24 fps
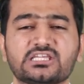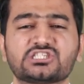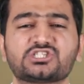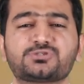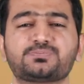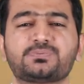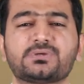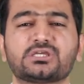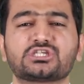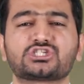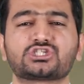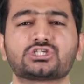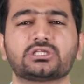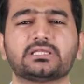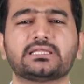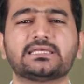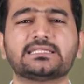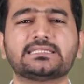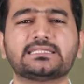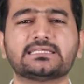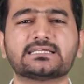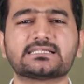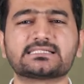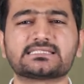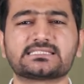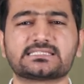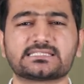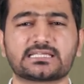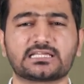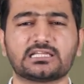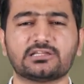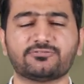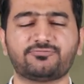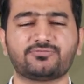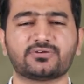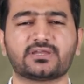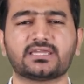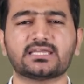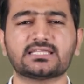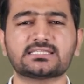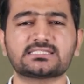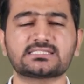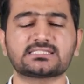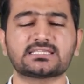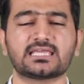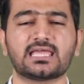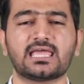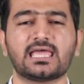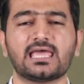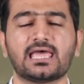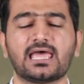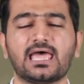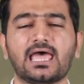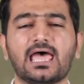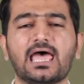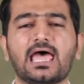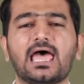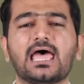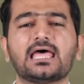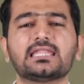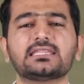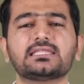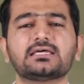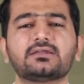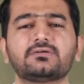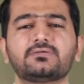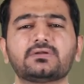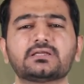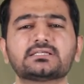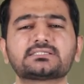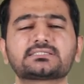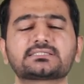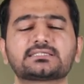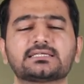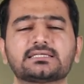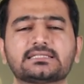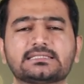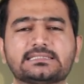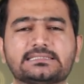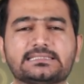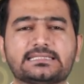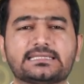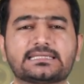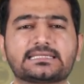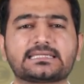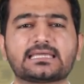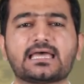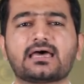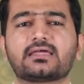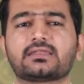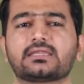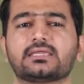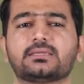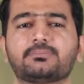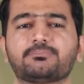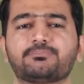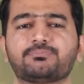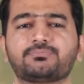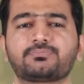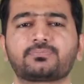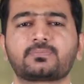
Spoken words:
especially their significance and the risk they carry.